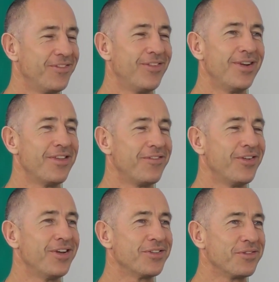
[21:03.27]
one of the
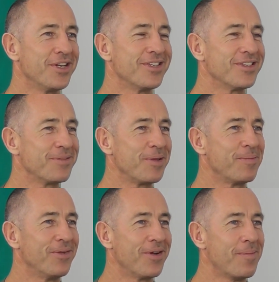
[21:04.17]
first reasons
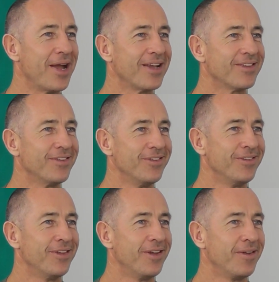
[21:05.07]
people go back to
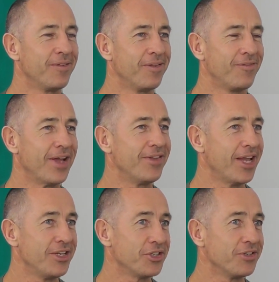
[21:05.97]
the
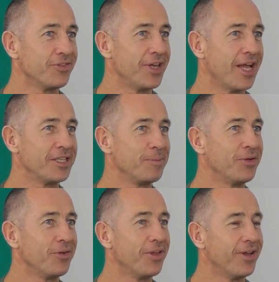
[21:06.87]
foundation of anatomy
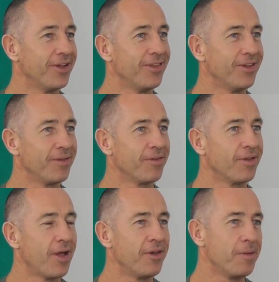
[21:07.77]
or
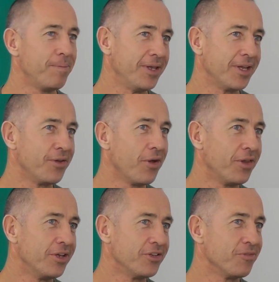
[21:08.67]
the underpinning
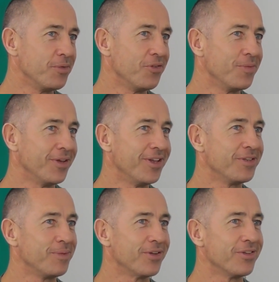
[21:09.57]
knowledge of movement
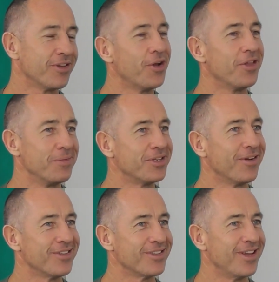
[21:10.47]
is because they hurt
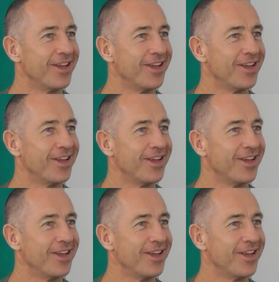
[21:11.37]
themselves, isn't it?